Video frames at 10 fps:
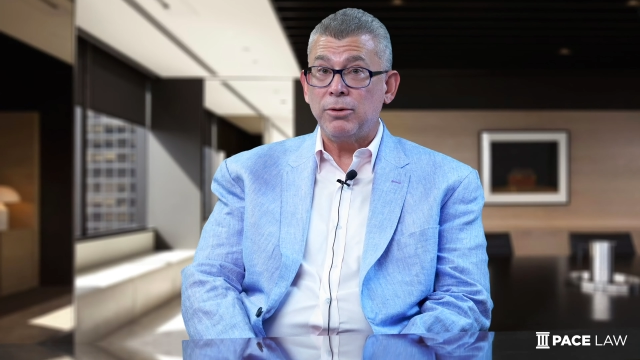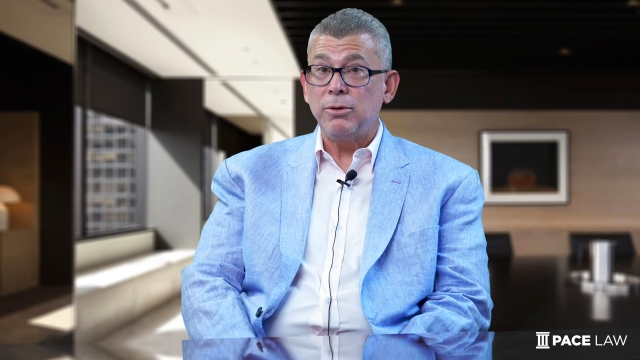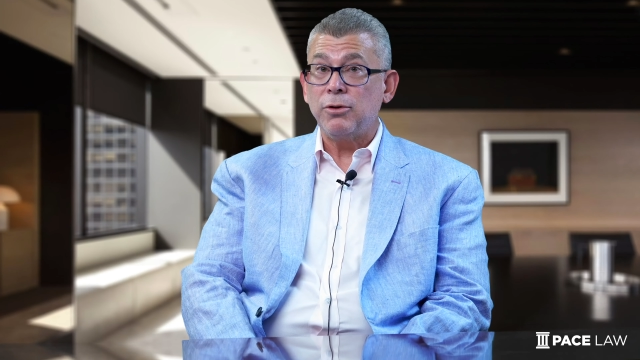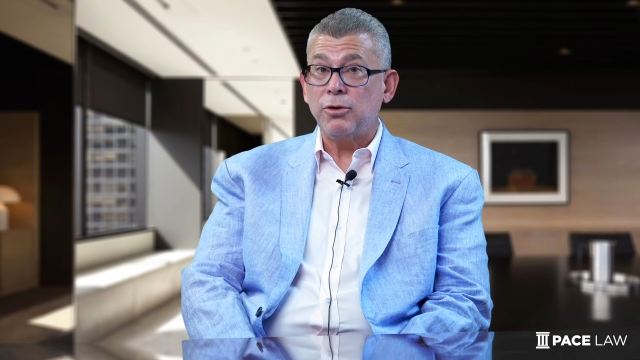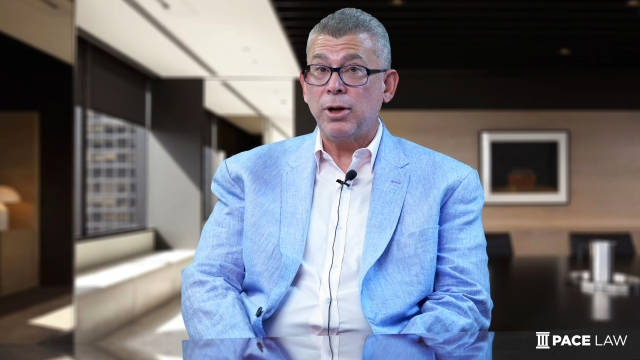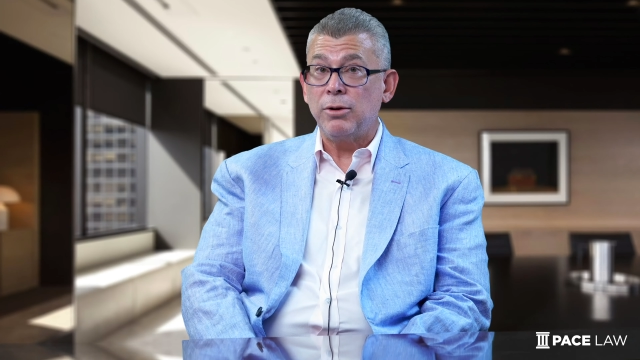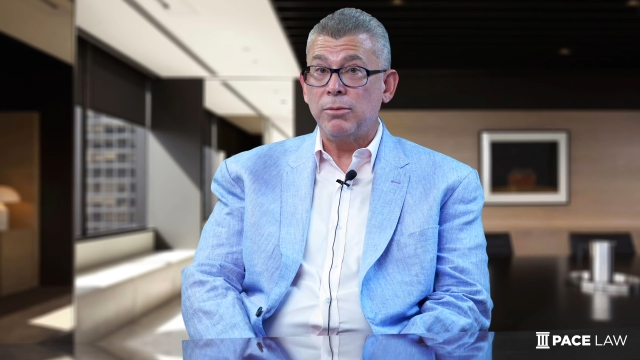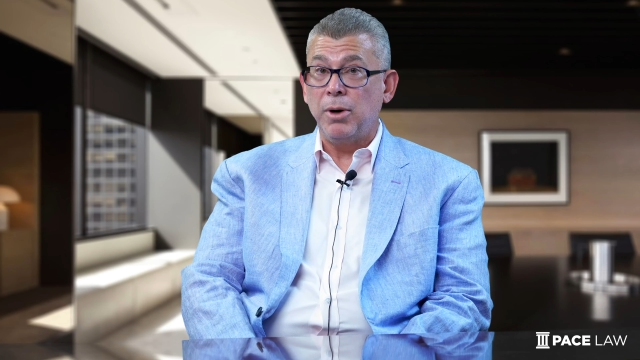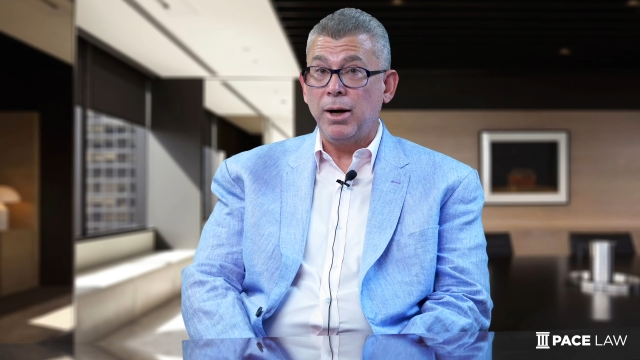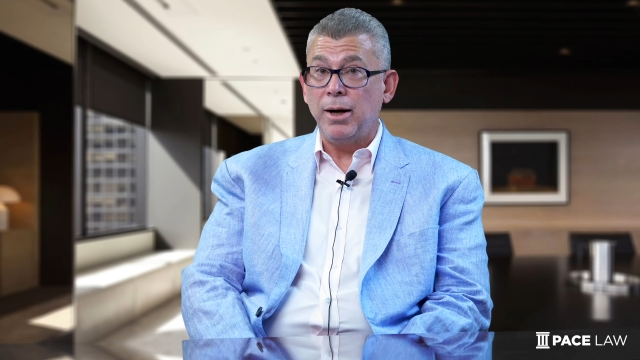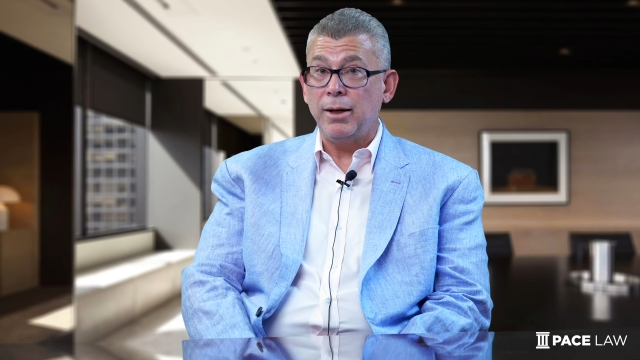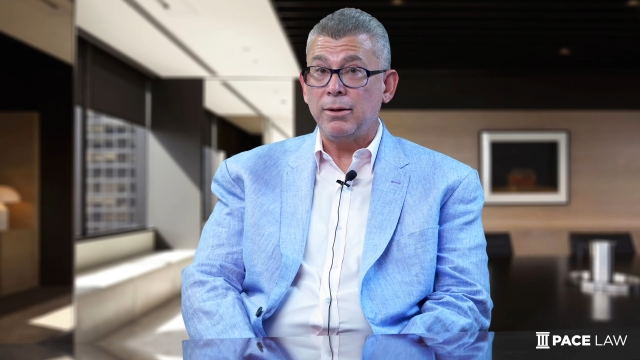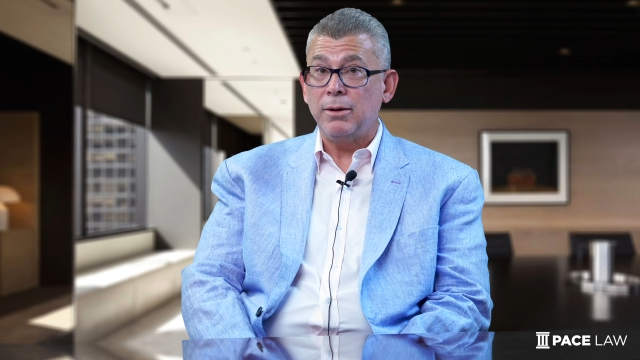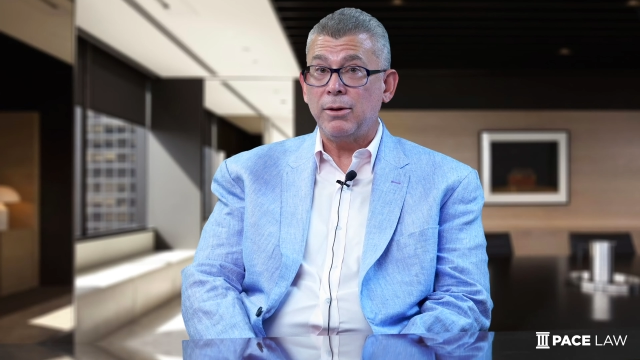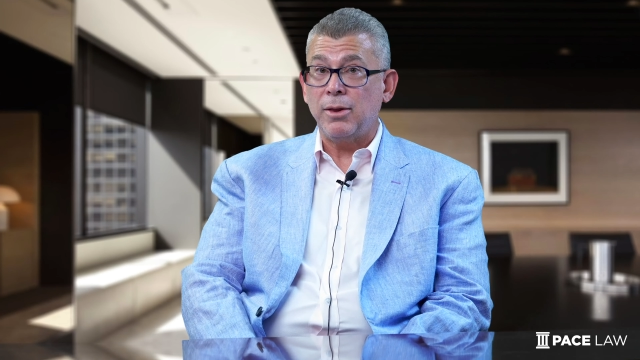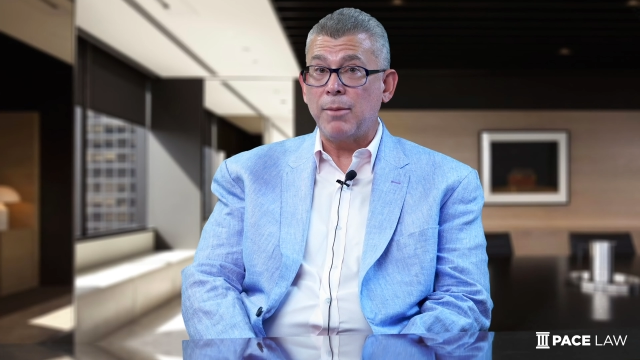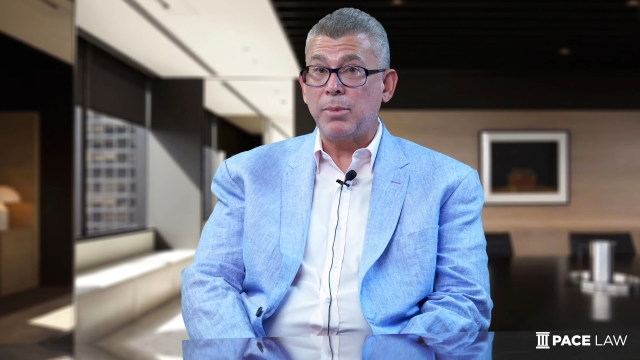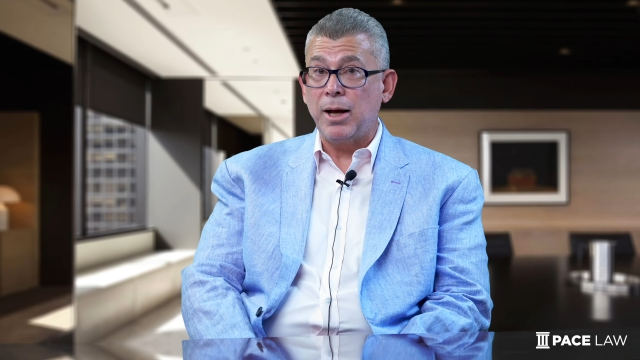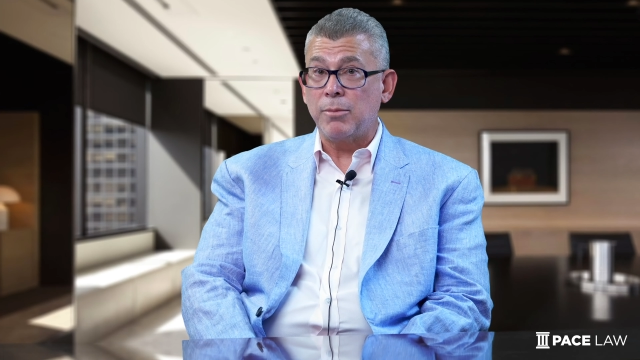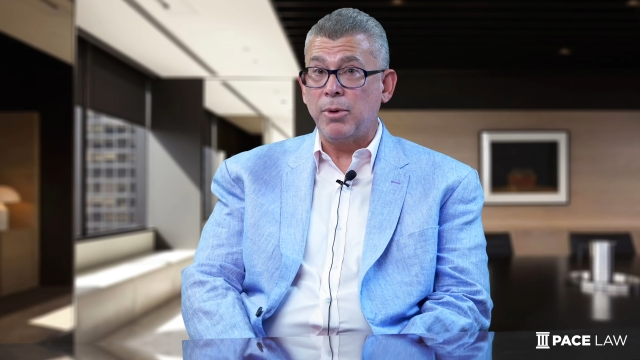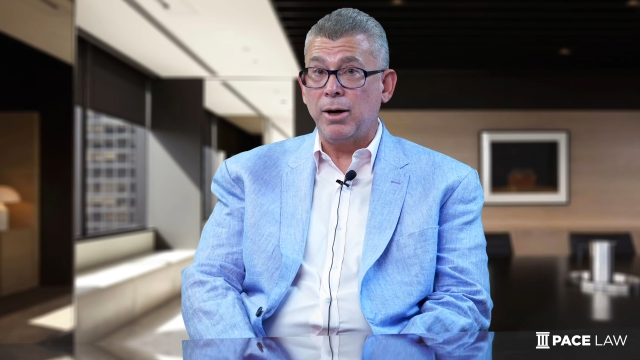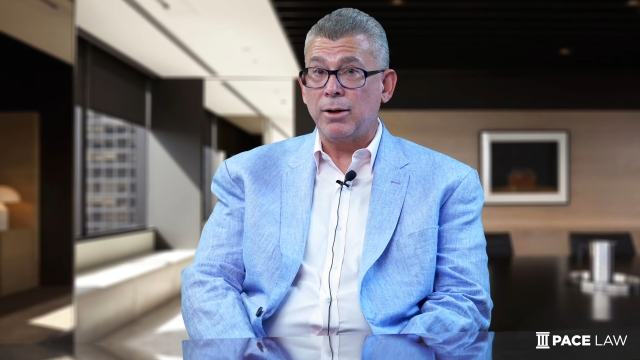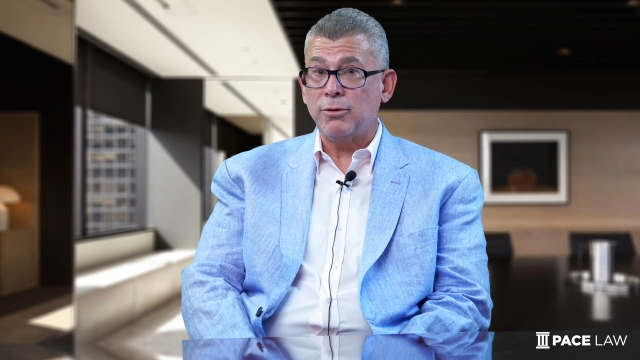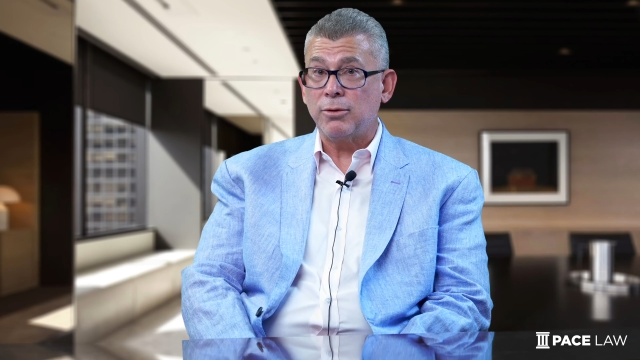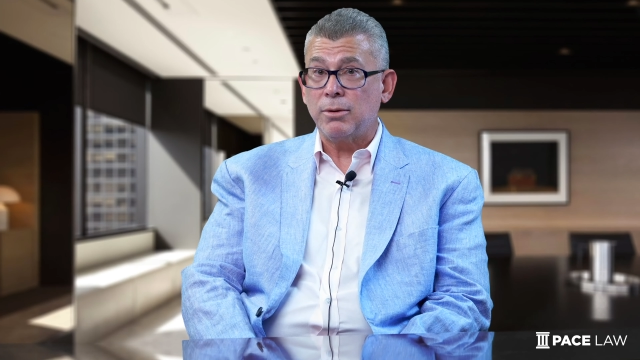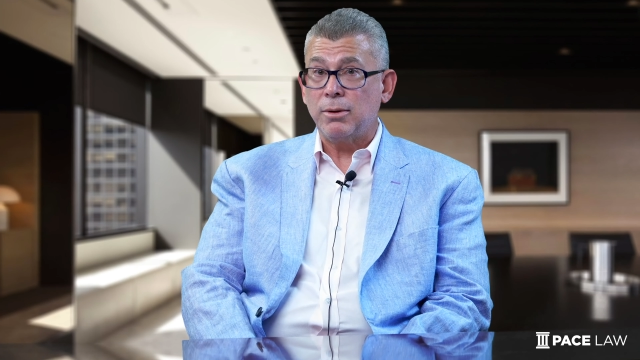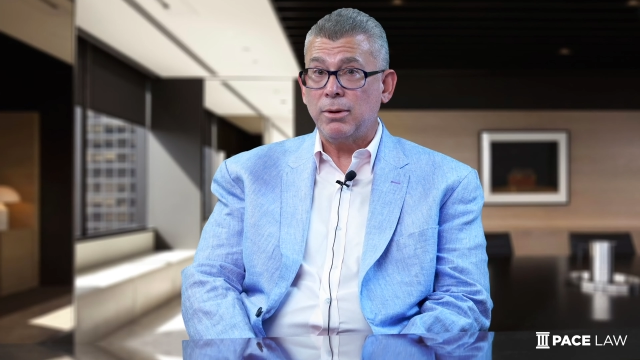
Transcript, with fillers: you can say goodbye to that black box.